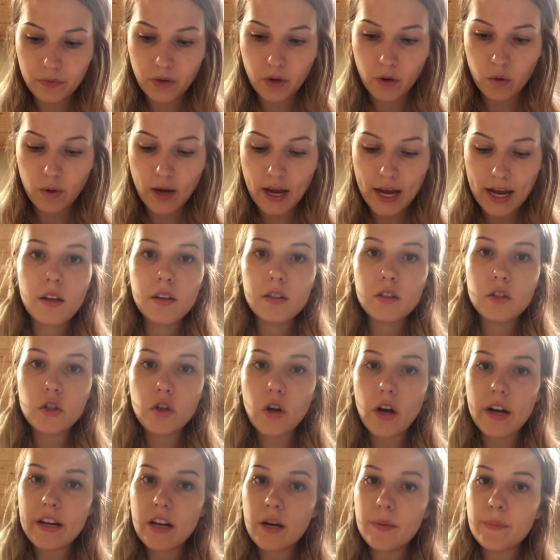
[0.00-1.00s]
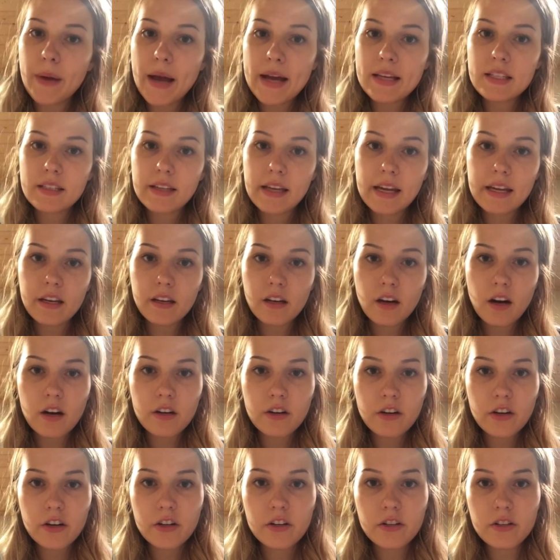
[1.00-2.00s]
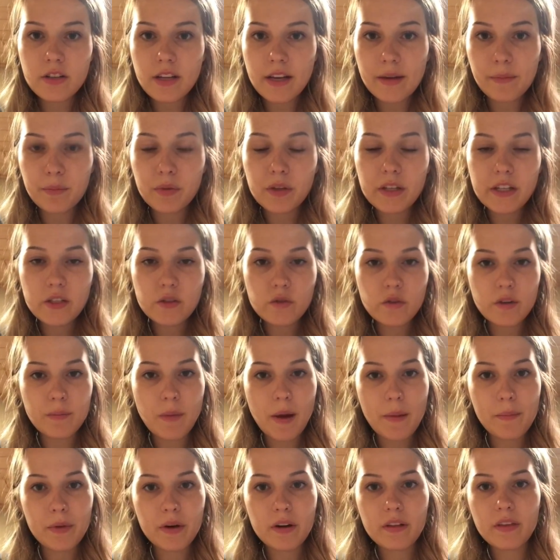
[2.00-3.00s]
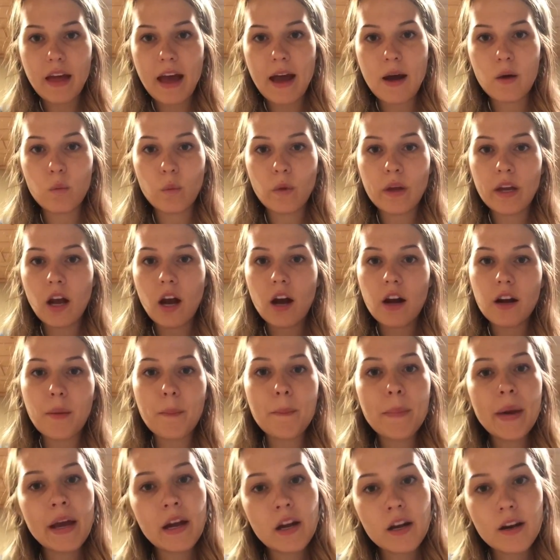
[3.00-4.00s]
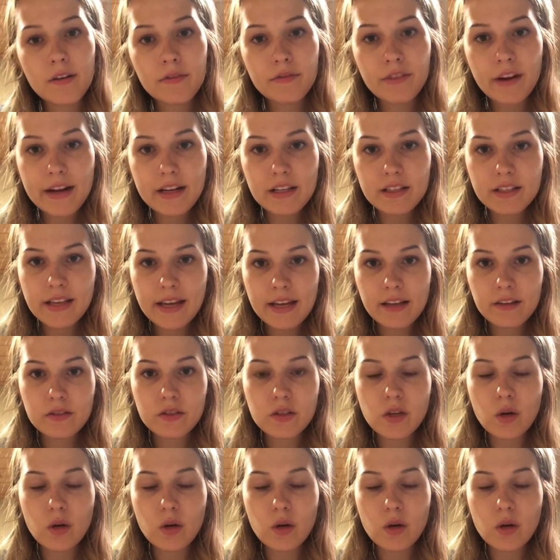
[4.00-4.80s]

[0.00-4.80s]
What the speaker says: Okay? Try your best, kindergartners, and please remember that we are paraphrasing.